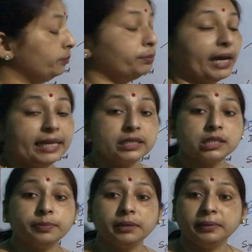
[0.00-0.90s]

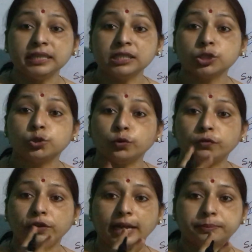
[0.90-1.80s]
Bicuspid means two
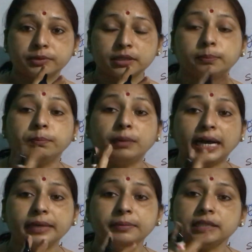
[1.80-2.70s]
flaps.
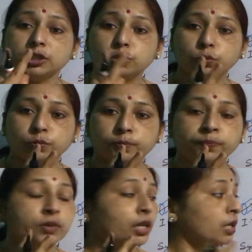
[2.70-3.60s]
Bi means two.
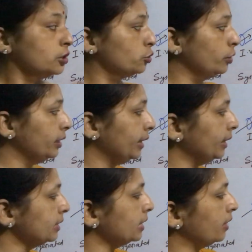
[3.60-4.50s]
So it
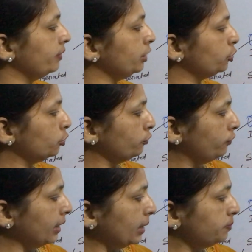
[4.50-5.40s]
is having two
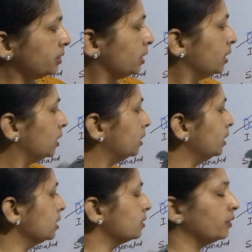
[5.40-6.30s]
flaps.
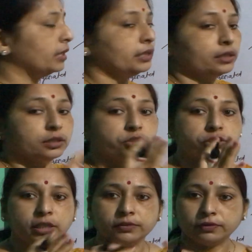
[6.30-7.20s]
This one,
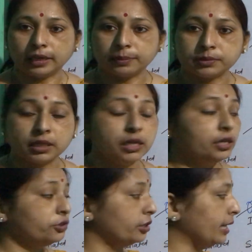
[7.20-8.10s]
three flaps.
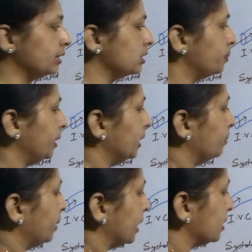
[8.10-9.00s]
Tricuspid
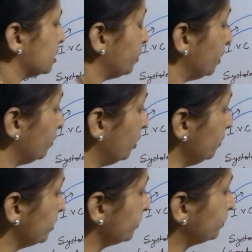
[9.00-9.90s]
and bicuspid
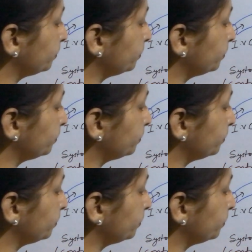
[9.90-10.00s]
valves.